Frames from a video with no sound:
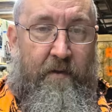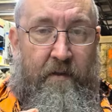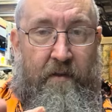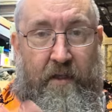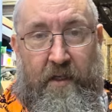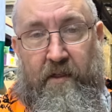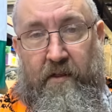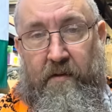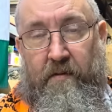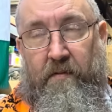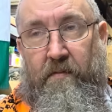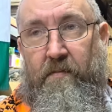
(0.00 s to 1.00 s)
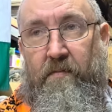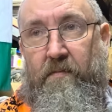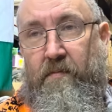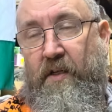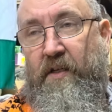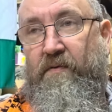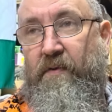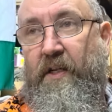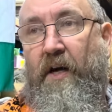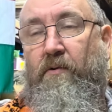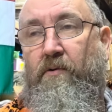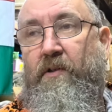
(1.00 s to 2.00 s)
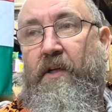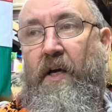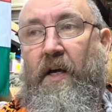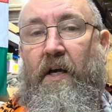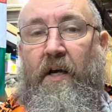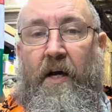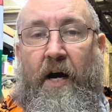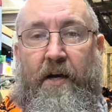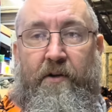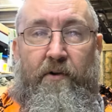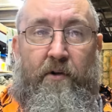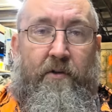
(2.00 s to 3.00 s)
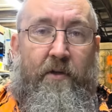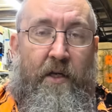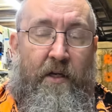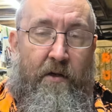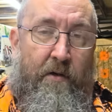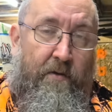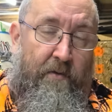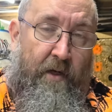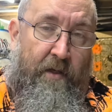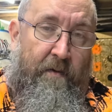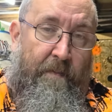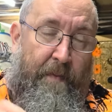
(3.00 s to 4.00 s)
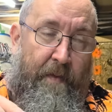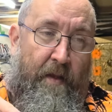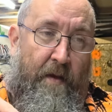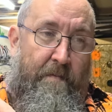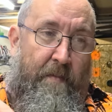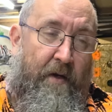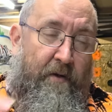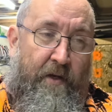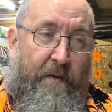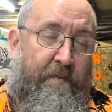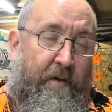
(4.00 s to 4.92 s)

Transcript: these videos are not included in my other